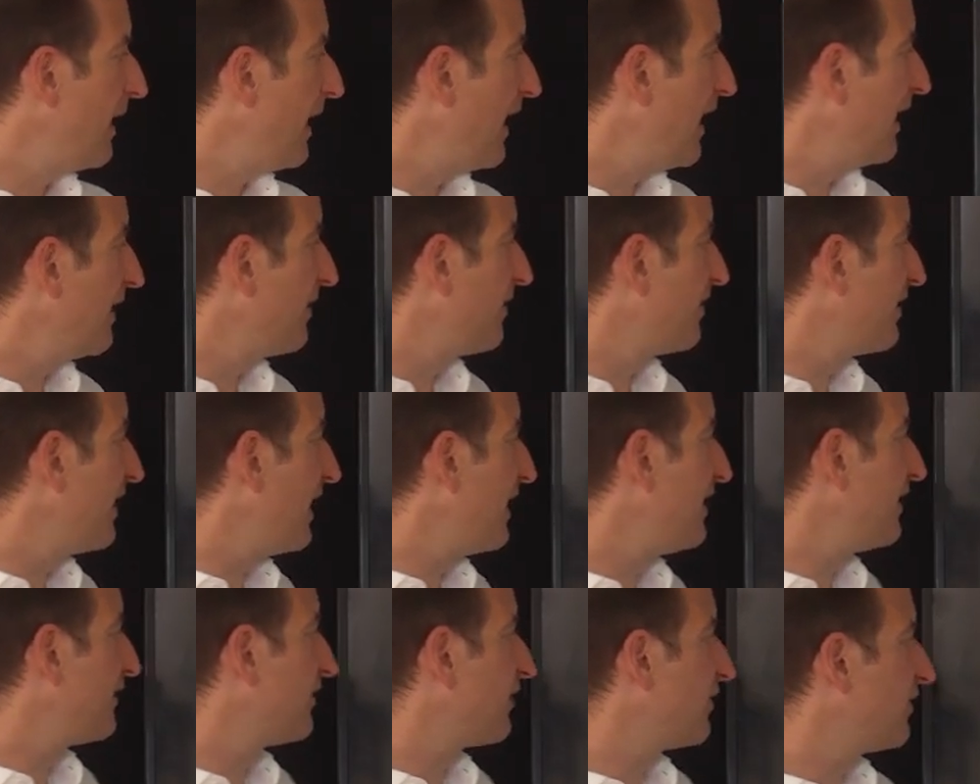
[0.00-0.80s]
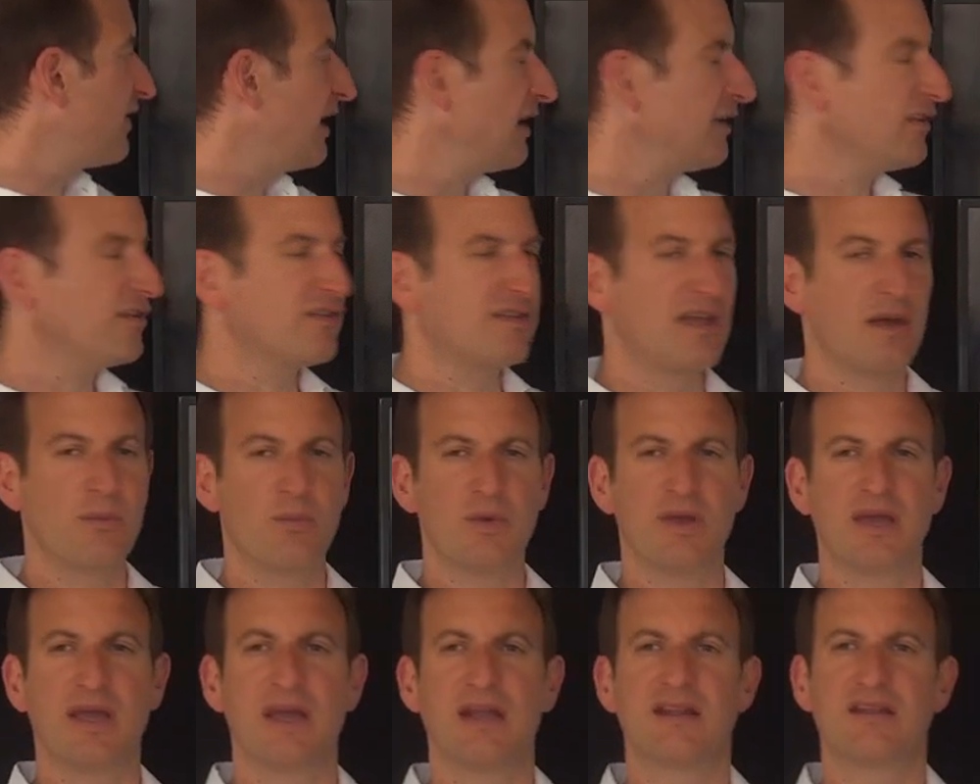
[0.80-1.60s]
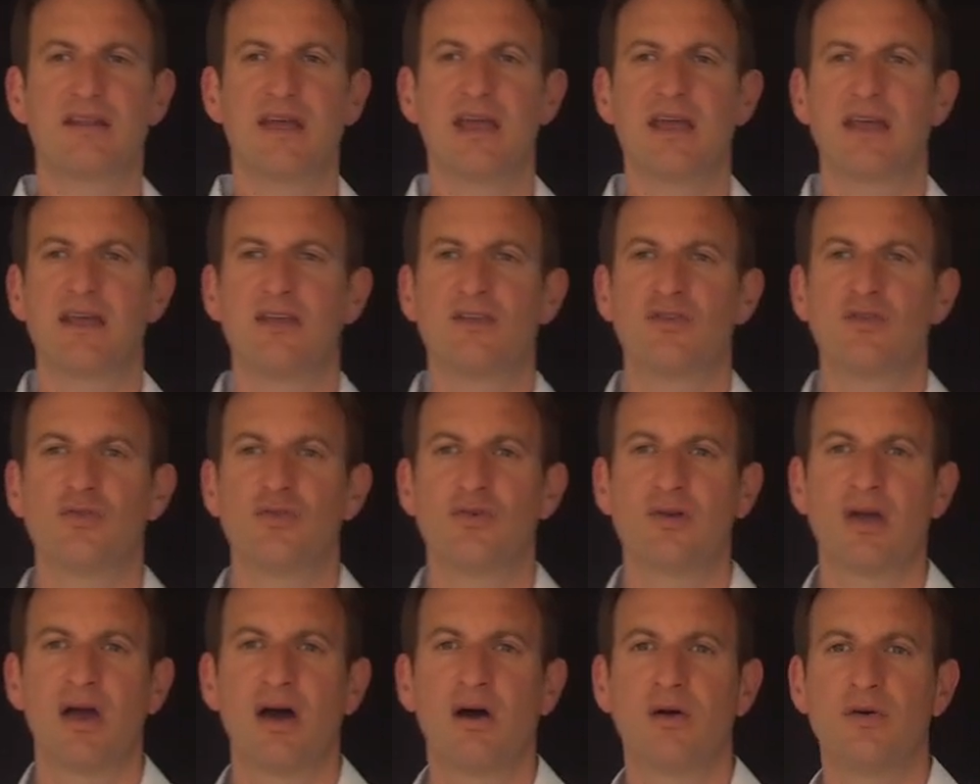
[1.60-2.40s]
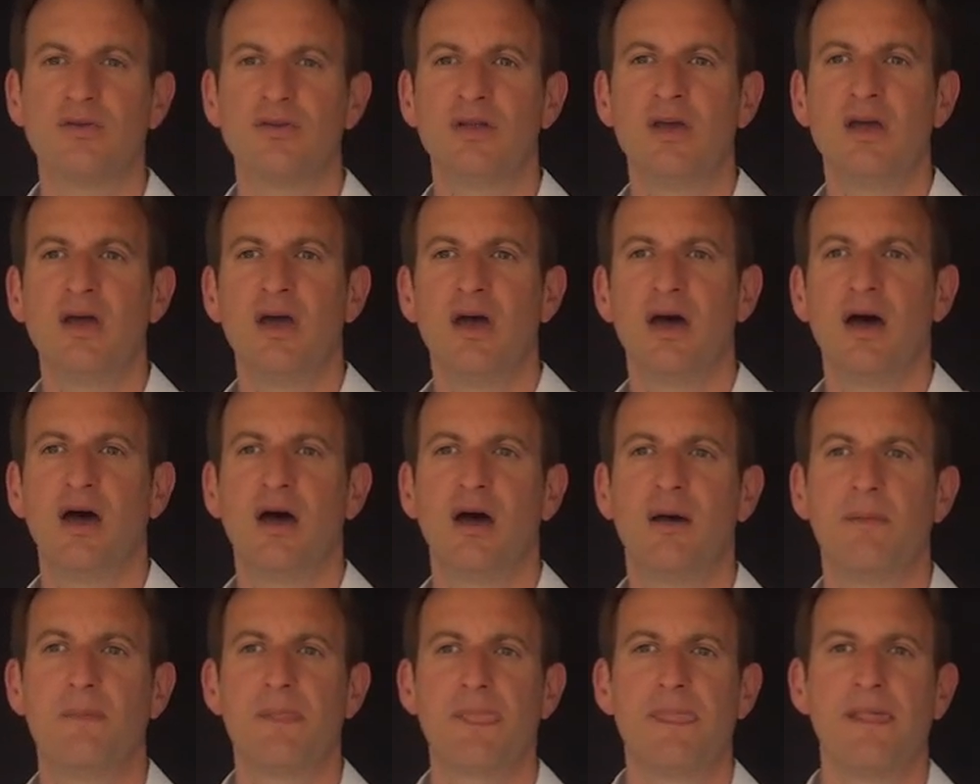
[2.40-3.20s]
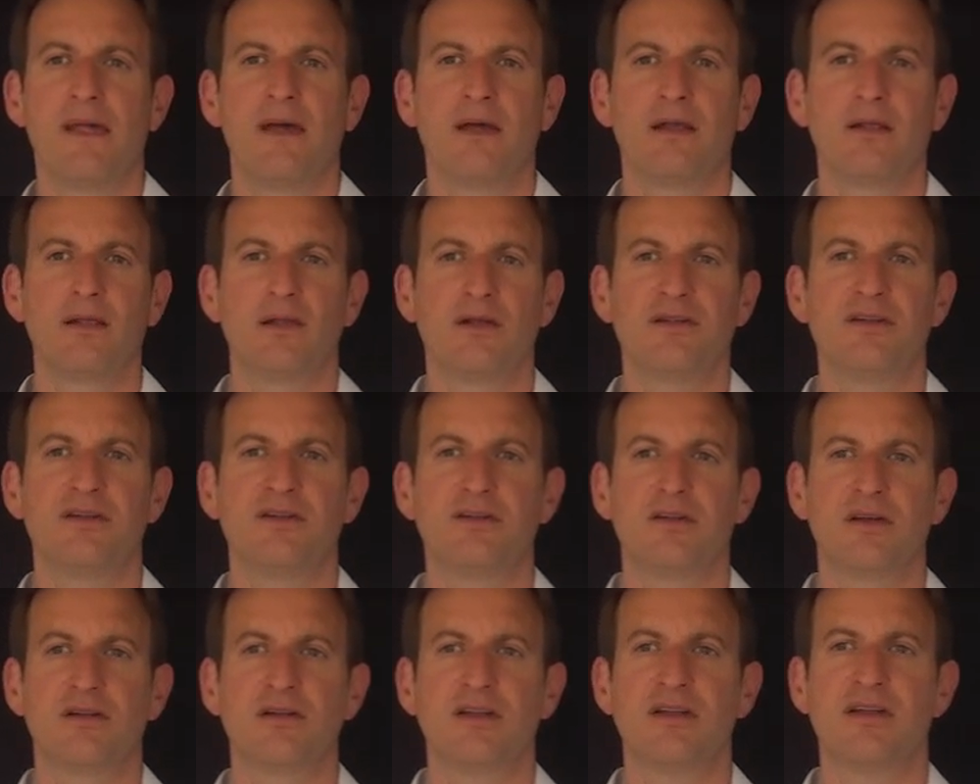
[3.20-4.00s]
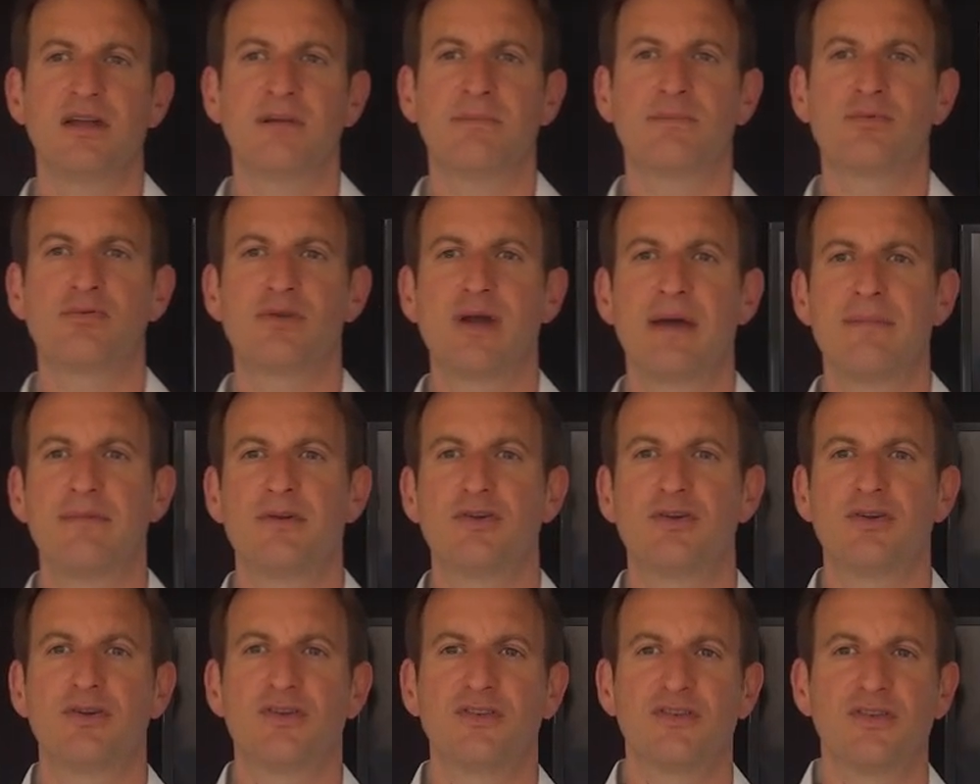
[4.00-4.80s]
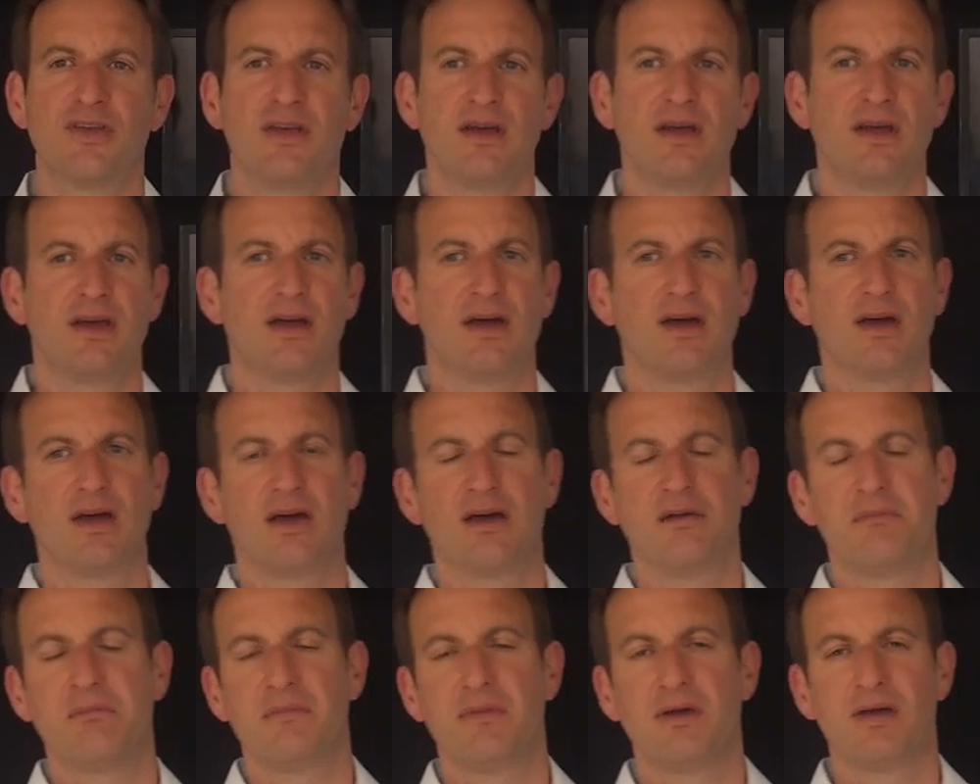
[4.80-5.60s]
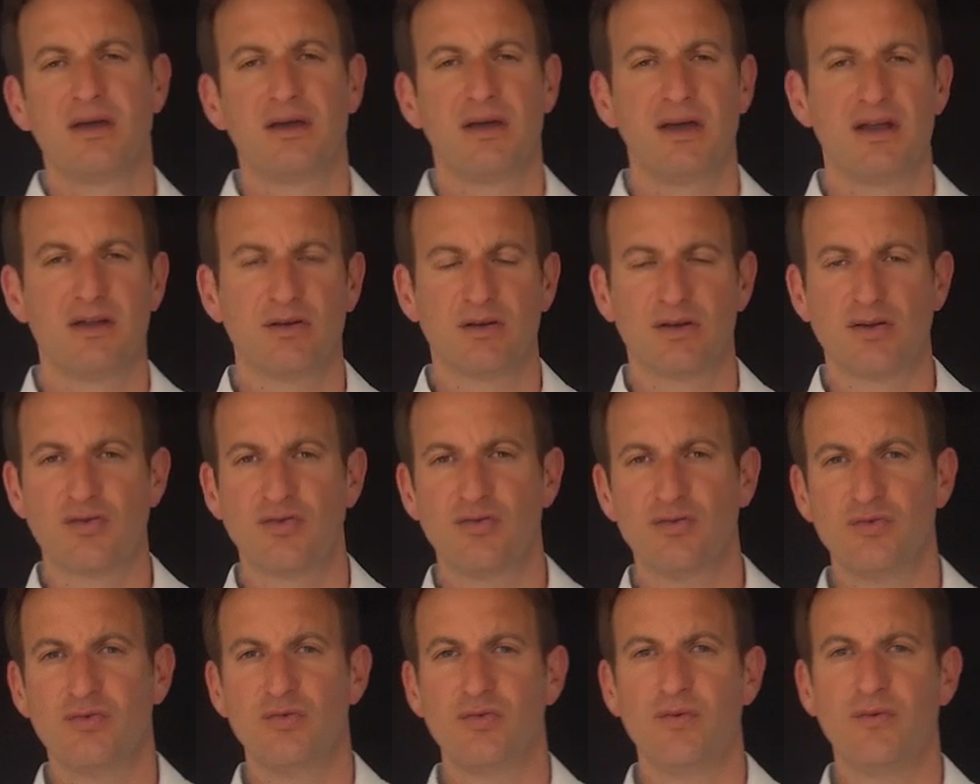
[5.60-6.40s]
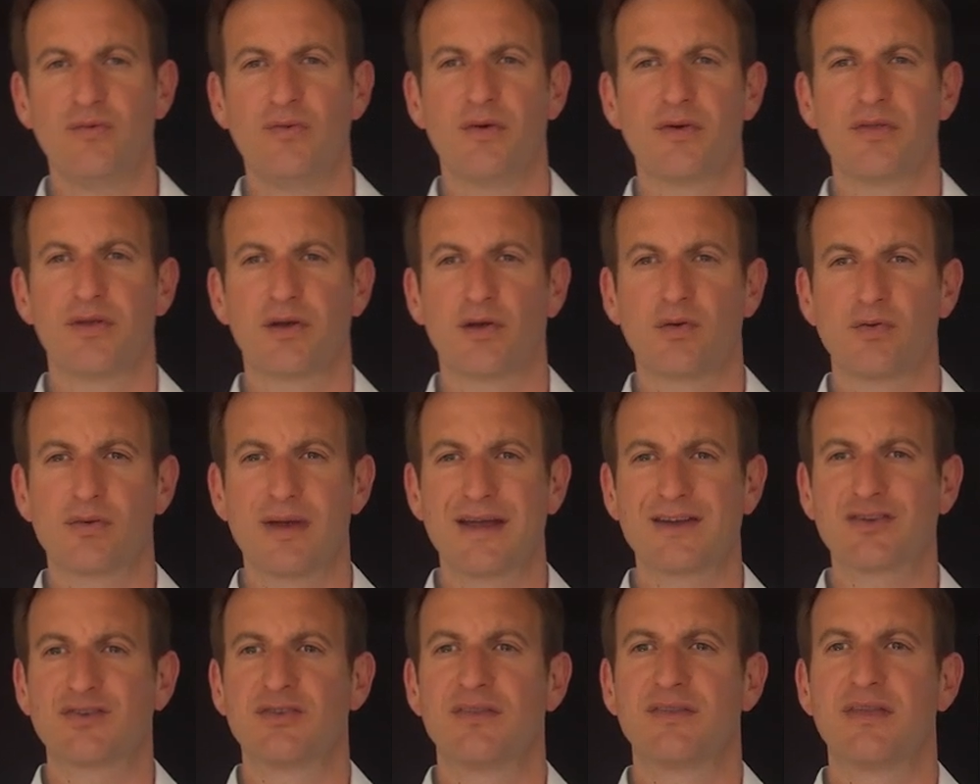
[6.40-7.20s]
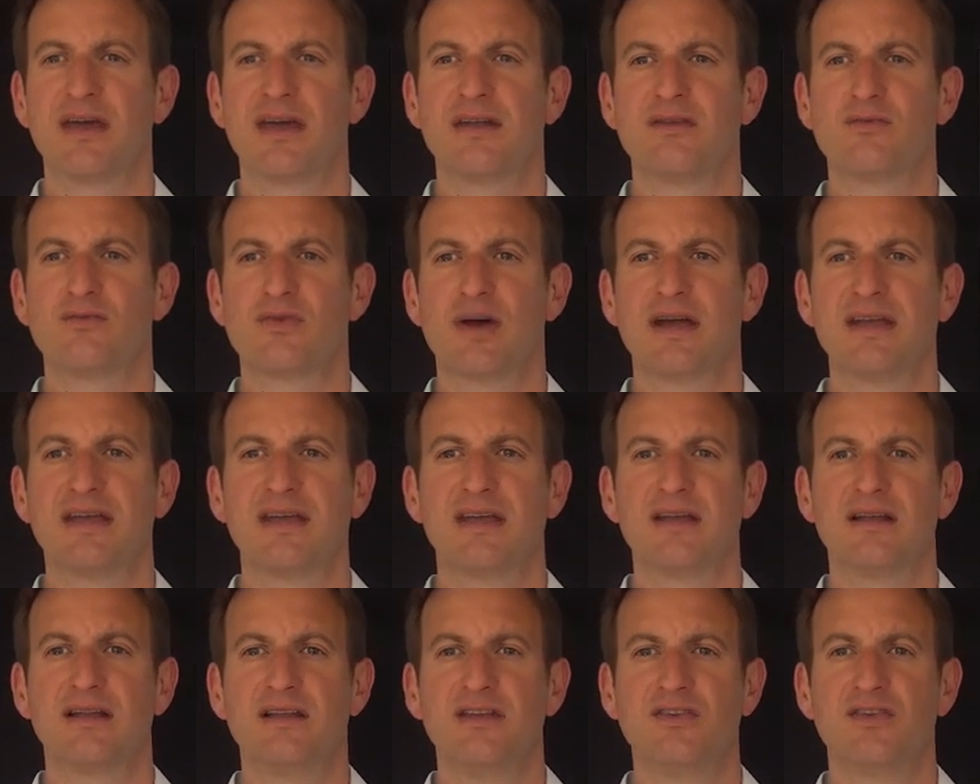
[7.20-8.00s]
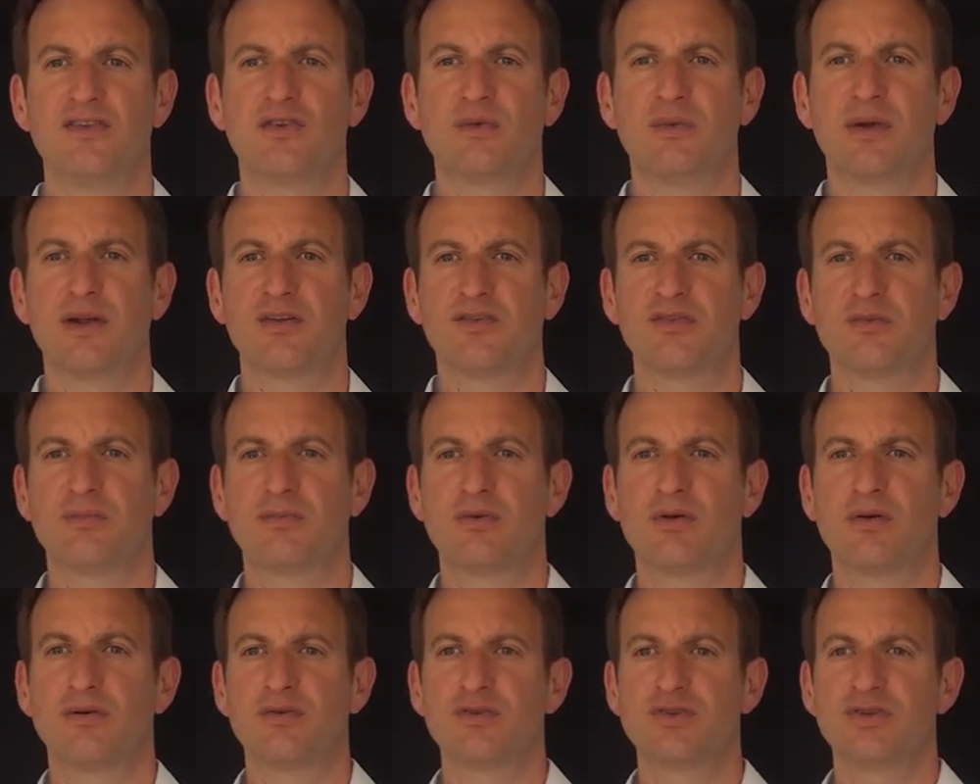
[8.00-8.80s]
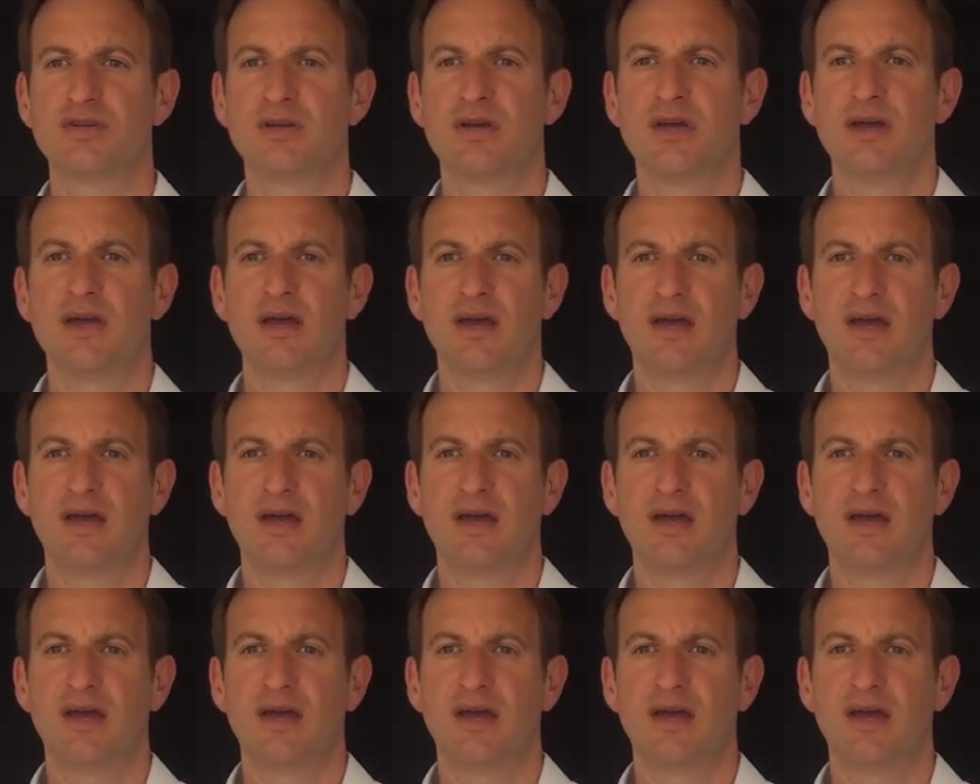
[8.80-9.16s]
And then as a second step, we can take into account nonlinear parameters in order to do further correction, then running a least squares approach.